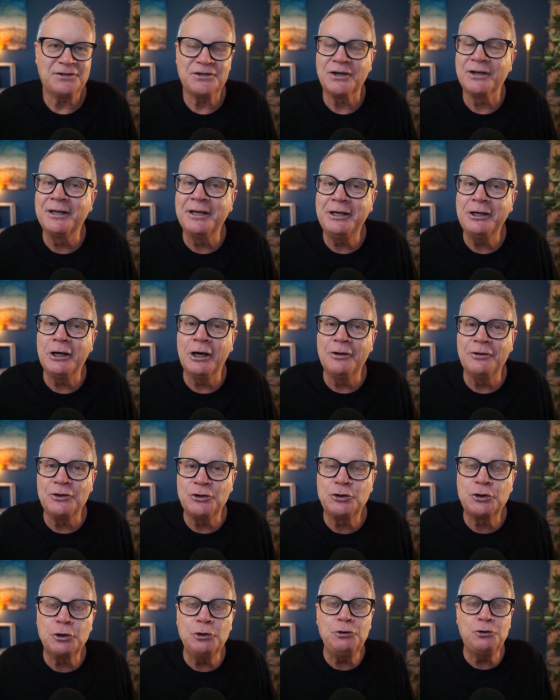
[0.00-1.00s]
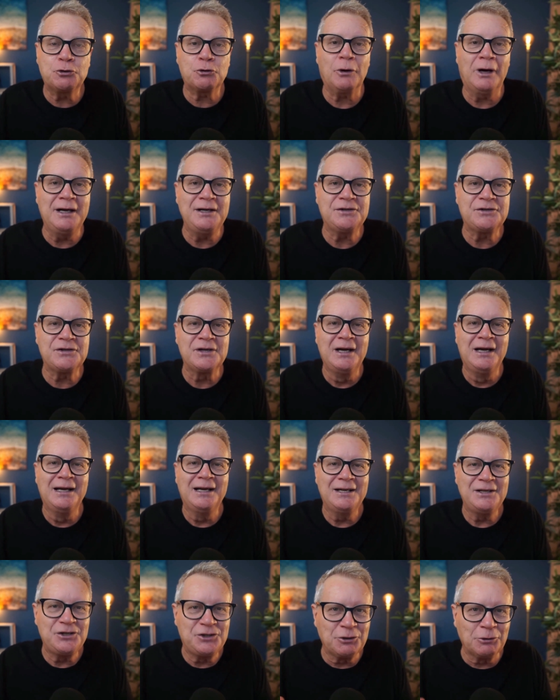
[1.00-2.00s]
So there you go, the two traits
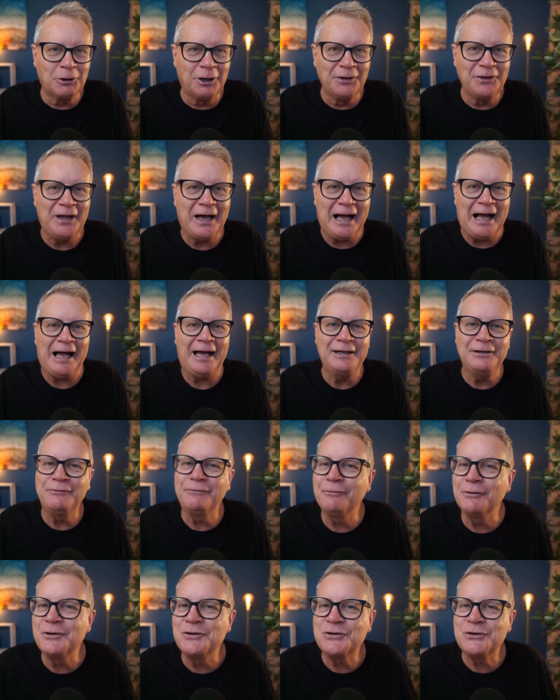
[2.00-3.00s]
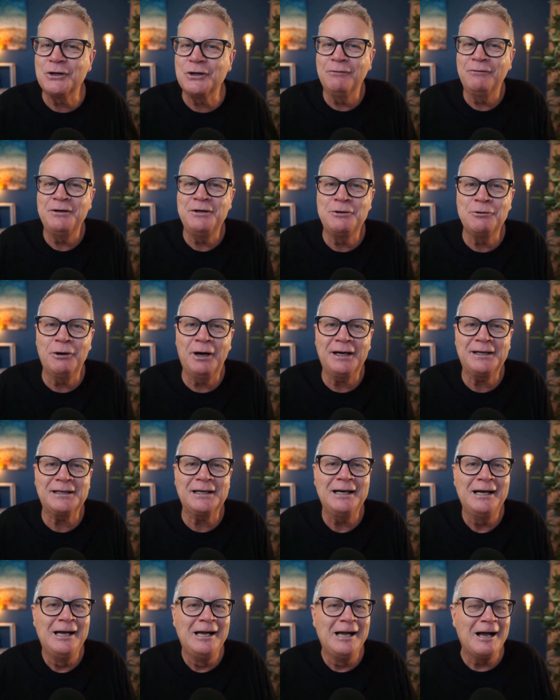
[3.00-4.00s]
as you're on the hunt for a serving
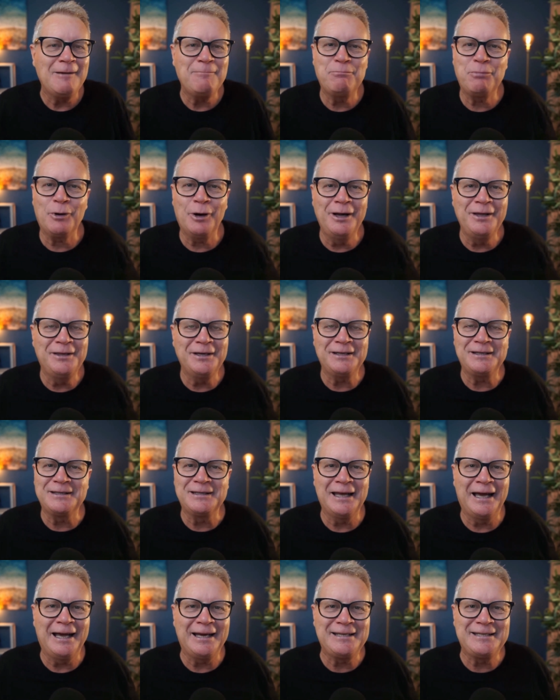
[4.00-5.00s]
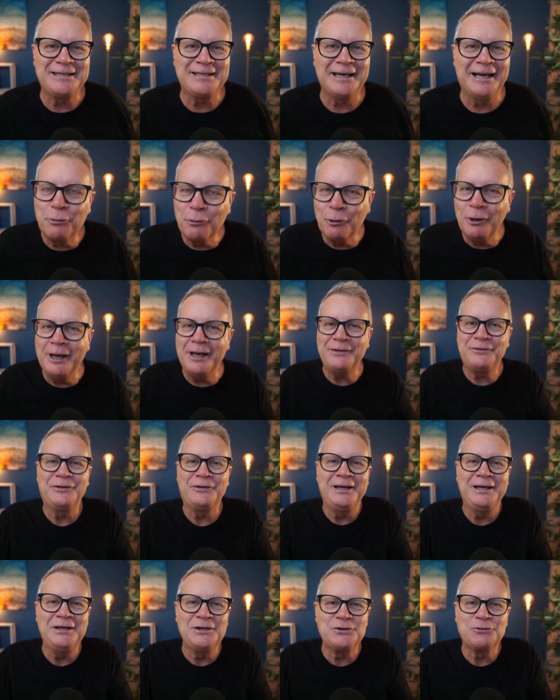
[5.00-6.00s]
director. I pray that that prayer
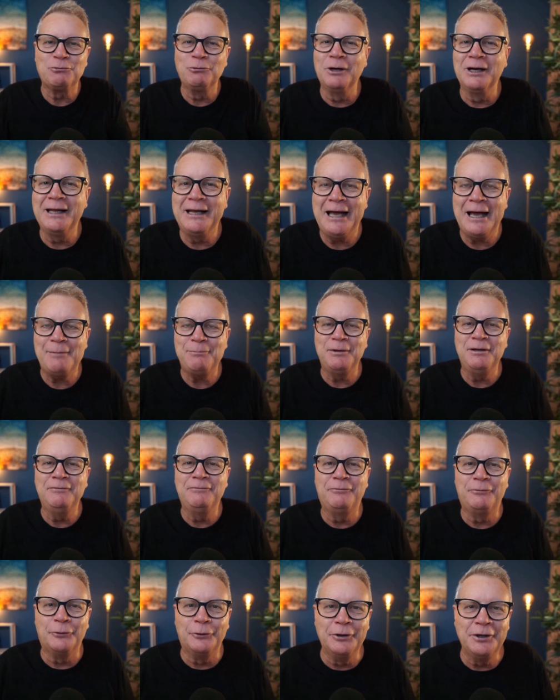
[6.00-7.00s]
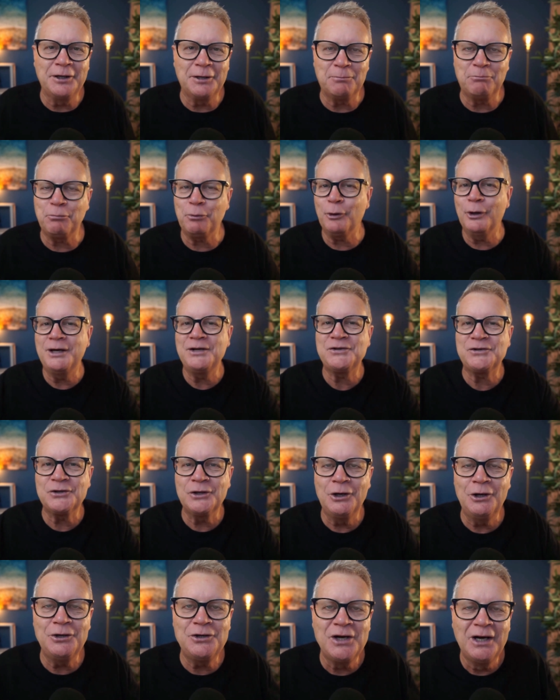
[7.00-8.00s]
thing is really happening for you. The prayer
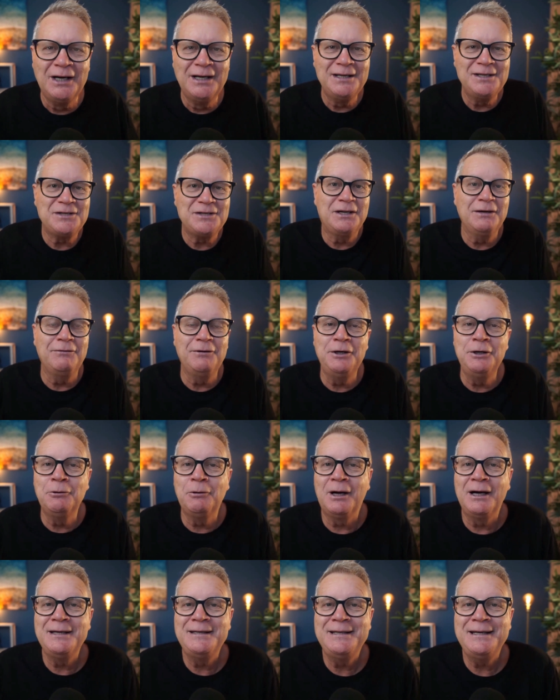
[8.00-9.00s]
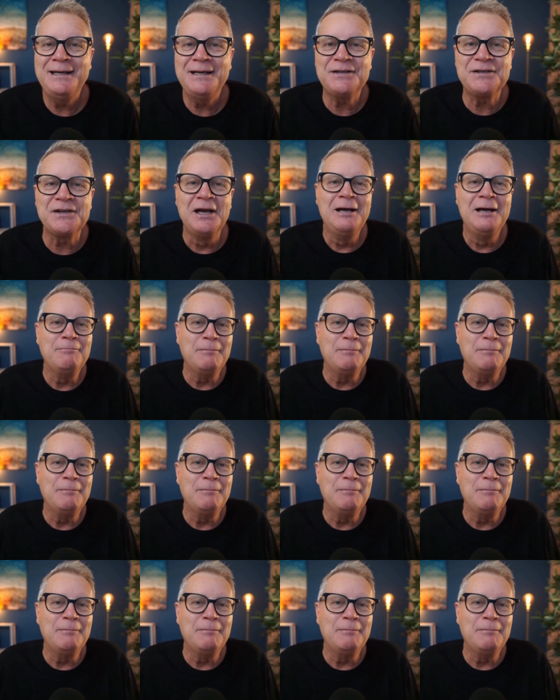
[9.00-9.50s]
surge is giving you ideas.